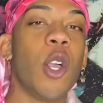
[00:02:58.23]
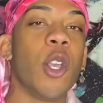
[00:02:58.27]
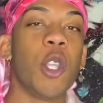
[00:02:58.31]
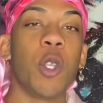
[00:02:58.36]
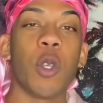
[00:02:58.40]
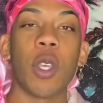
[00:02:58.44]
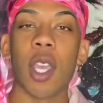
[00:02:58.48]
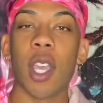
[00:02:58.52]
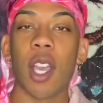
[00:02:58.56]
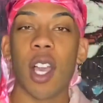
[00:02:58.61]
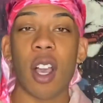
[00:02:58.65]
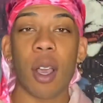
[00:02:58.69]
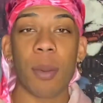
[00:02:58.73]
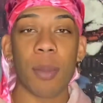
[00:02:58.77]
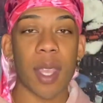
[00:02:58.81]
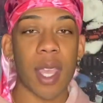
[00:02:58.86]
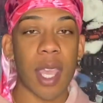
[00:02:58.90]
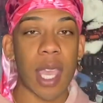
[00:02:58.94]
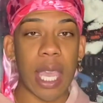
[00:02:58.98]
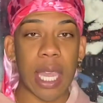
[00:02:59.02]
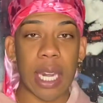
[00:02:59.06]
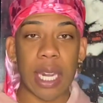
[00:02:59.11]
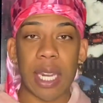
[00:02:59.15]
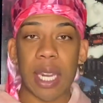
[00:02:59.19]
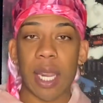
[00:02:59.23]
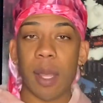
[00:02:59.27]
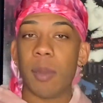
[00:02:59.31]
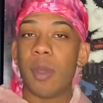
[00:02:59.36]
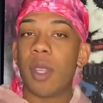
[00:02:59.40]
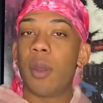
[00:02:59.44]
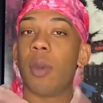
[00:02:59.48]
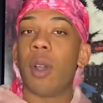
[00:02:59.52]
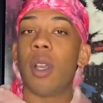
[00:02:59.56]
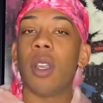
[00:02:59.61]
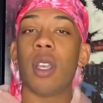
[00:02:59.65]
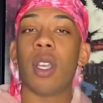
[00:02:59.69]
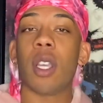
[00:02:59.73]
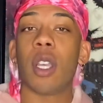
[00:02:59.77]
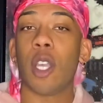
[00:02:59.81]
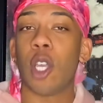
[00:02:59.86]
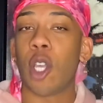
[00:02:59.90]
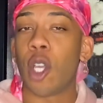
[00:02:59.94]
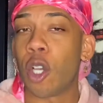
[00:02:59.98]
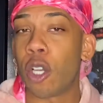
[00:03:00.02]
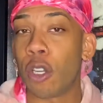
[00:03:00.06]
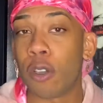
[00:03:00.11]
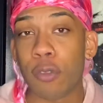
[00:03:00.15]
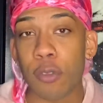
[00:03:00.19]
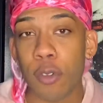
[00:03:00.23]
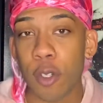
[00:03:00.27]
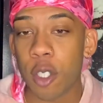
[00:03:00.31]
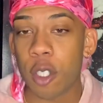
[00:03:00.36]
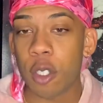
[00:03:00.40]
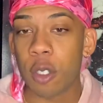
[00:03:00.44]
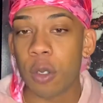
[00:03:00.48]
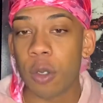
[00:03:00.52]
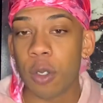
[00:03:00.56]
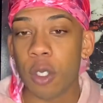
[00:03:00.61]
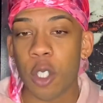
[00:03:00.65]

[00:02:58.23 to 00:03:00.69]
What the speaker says: You can call me any name of the book. Good for you.